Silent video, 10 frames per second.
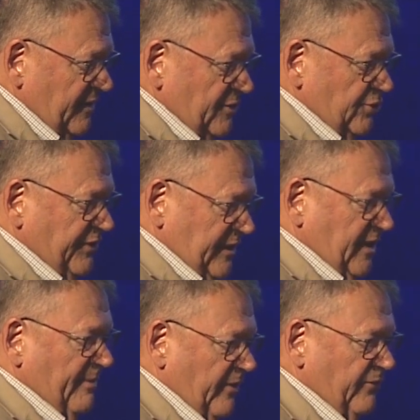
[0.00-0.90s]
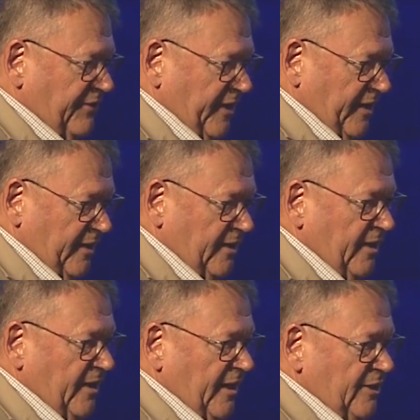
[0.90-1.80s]
as you're thinking about your day,
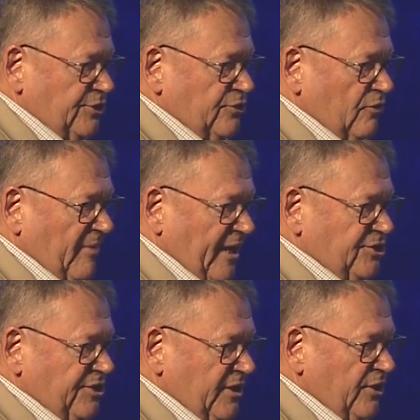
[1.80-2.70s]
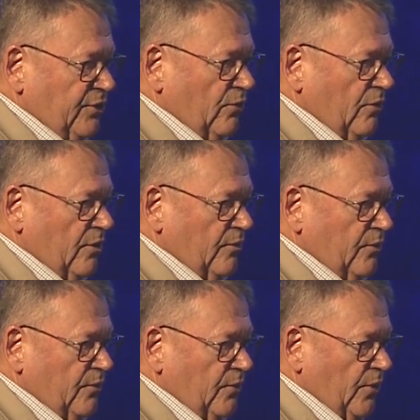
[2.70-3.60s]
as you're imagining your
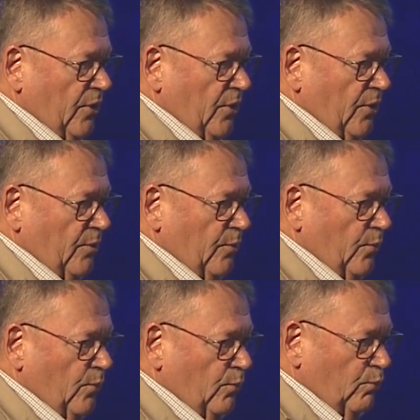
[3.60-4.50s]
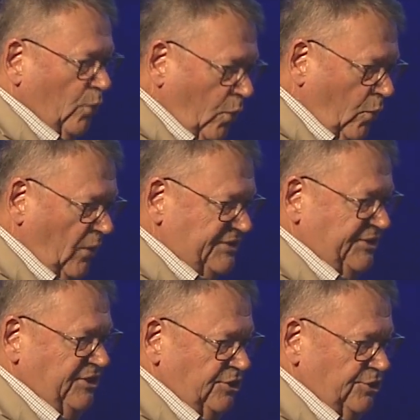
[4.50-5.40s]
role as a
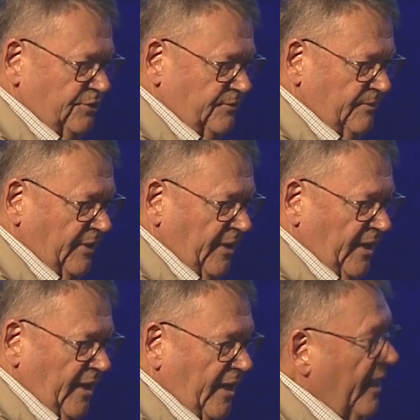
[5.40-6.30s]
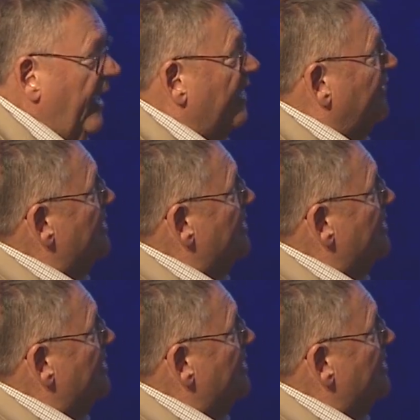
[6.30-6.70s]
teacher, have I